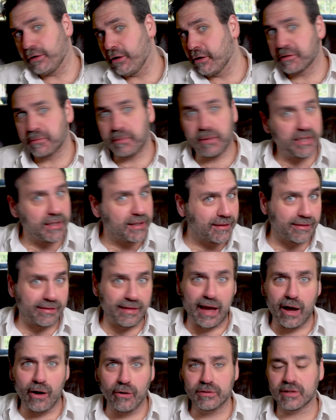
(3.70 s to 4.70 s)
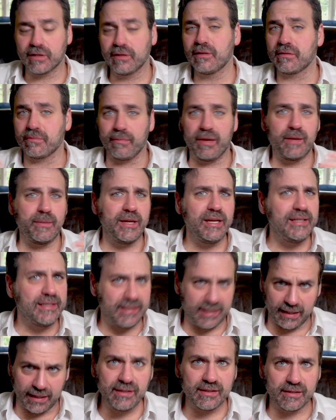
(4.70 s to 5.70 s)
spending thousands, maybe
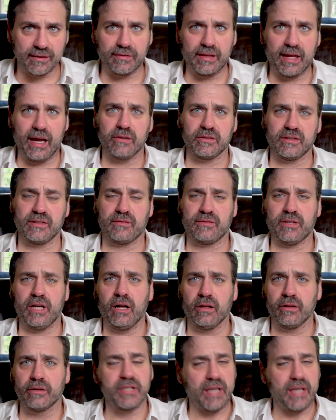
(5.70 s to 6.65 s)
tens of thousands of dollars